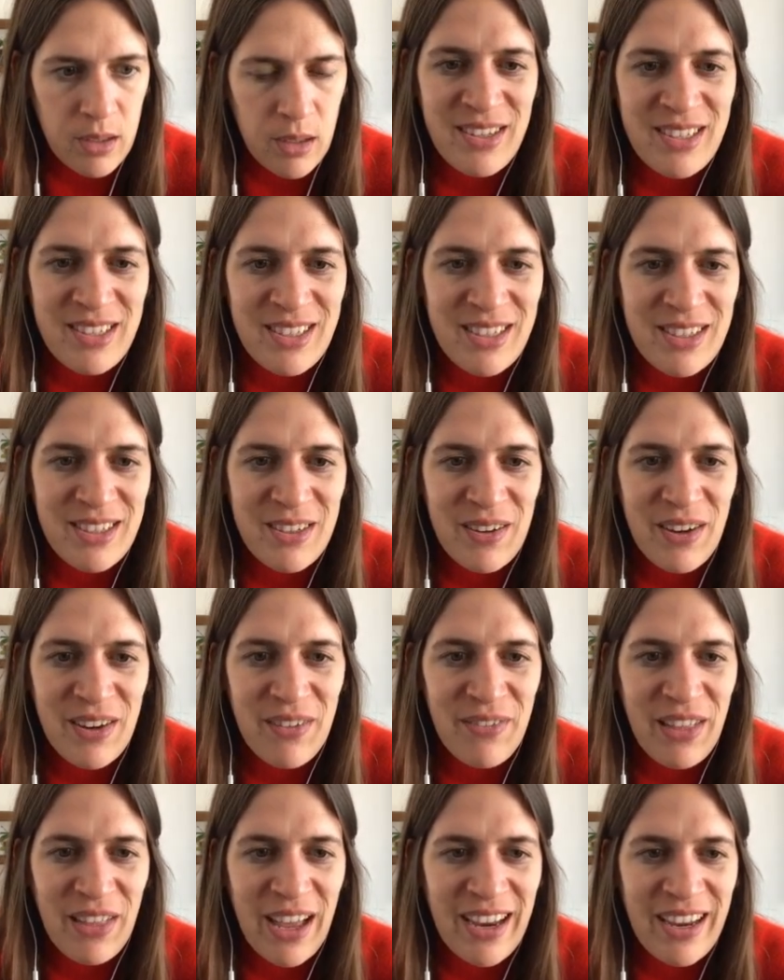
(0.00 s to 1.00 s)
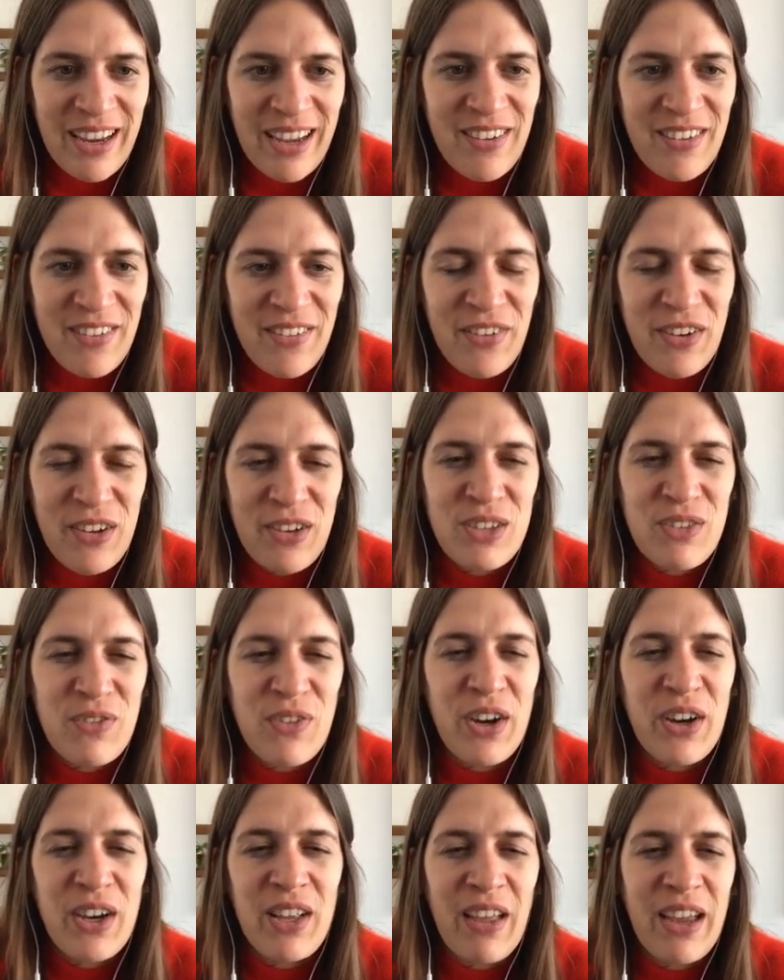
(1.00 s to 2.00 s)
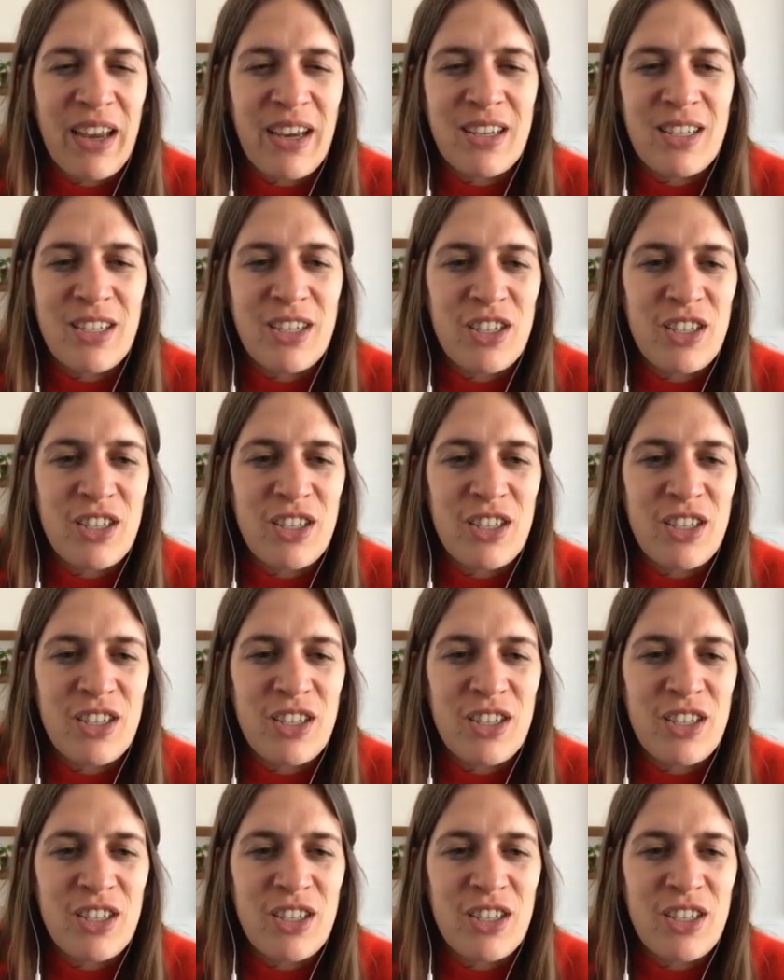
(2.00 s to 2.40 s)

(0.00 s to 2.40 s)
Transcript: This is sort of like, it feels very like